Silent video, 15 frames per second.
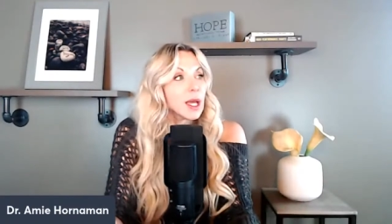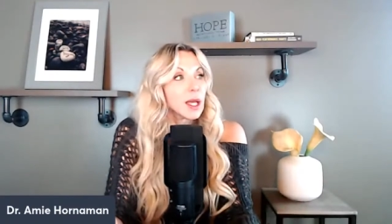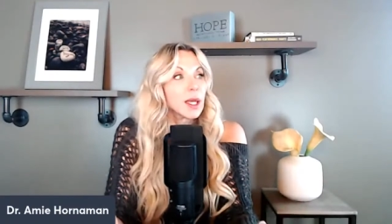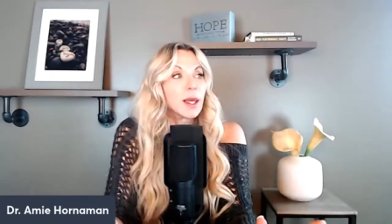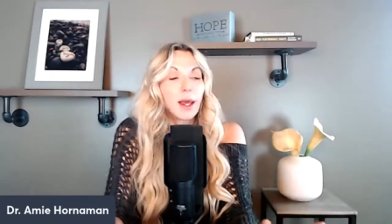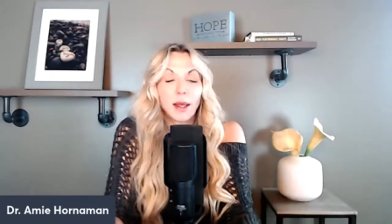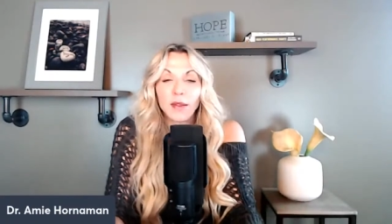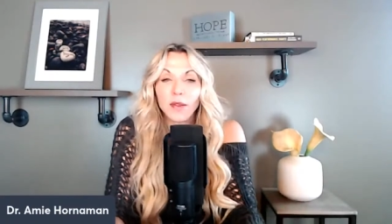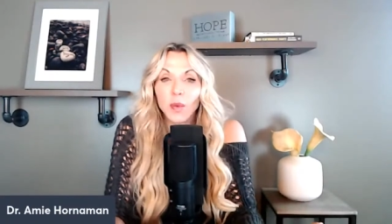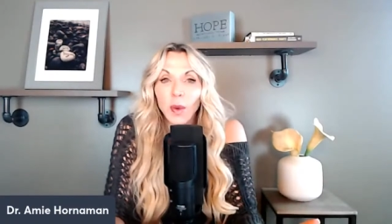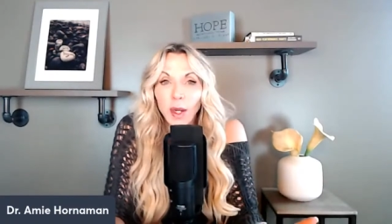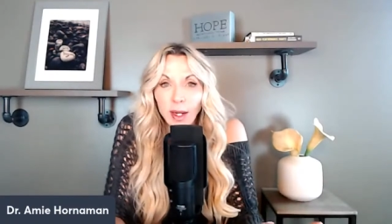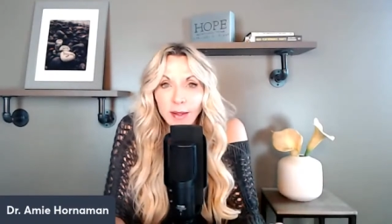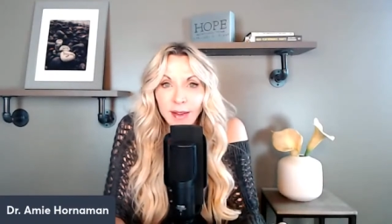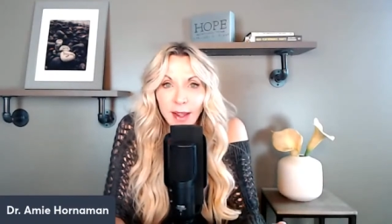Guess
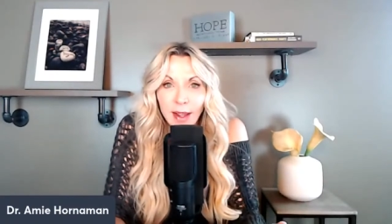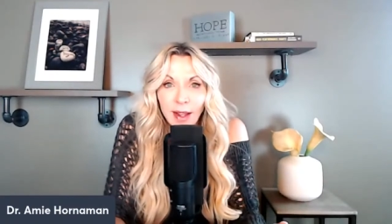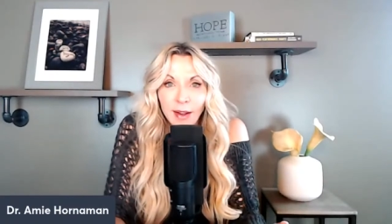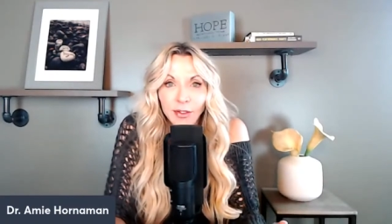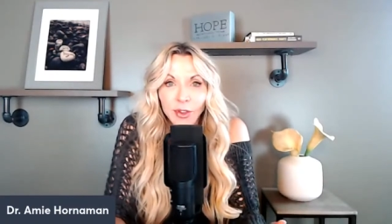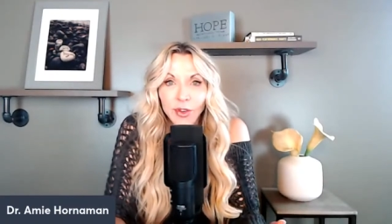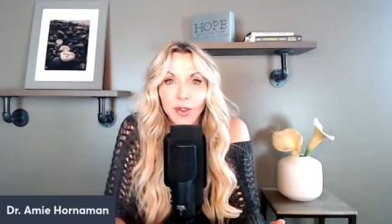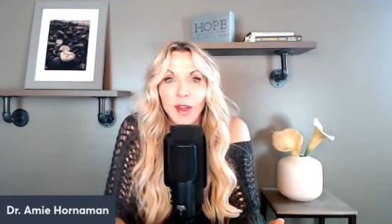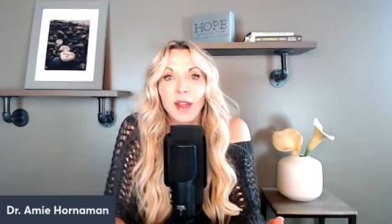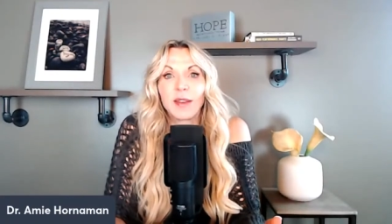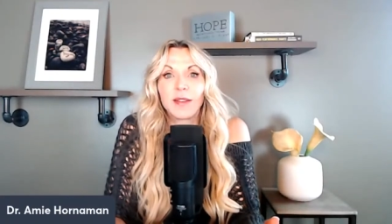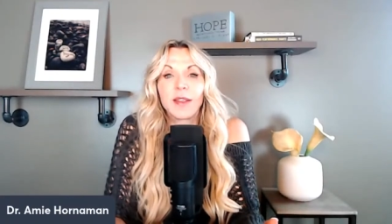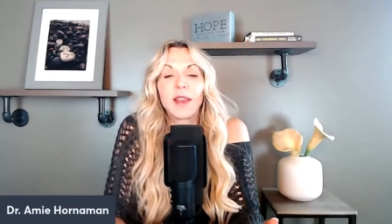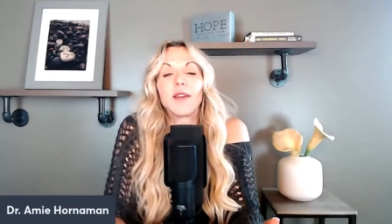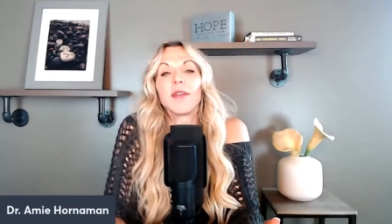what? It's after
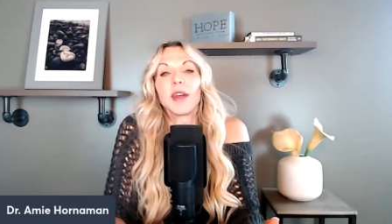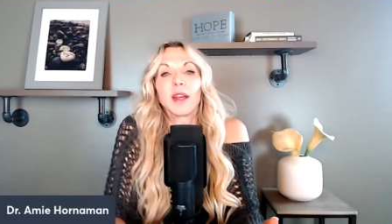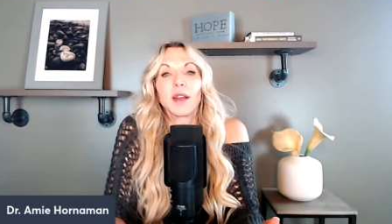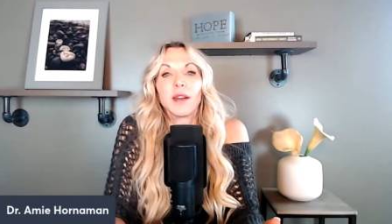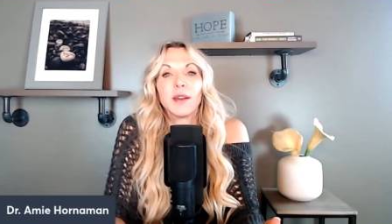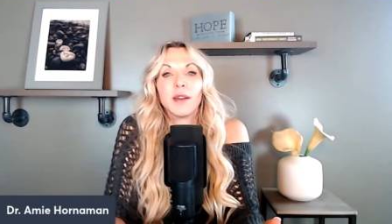Thanksgiving.